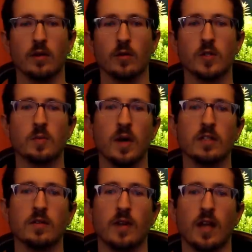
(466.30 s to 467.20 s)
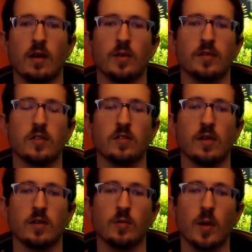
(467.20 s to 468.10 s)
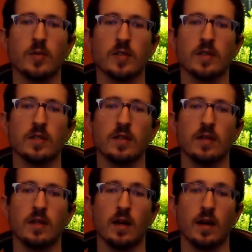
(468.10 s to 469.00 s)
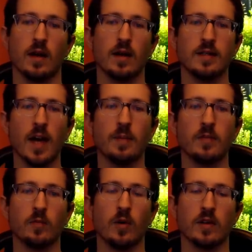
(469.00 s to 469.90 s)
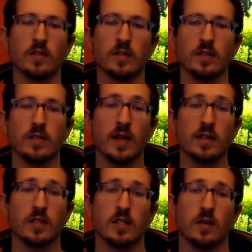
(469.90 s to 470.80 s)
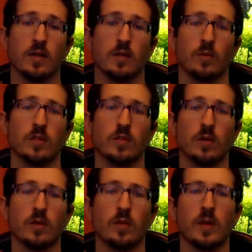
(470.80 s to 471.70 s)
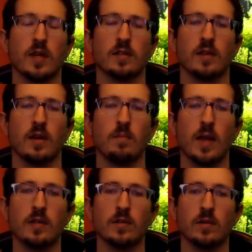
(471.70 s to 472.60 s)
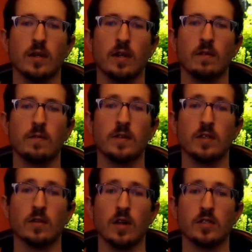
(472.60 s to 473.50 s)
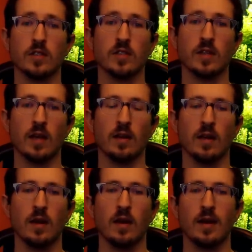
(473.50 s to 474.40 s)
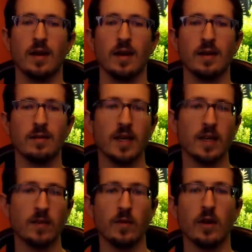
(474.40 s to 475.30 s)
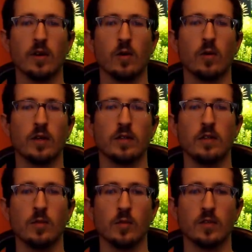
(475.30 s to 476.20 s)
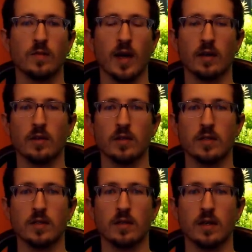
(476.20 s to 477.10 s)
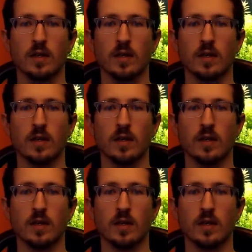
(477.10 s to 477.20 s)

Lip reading: The response of an animal to stress represents the adaptive process that's necessary to restore the baseline mental and physiologic state, and it can vary according to numerous factors.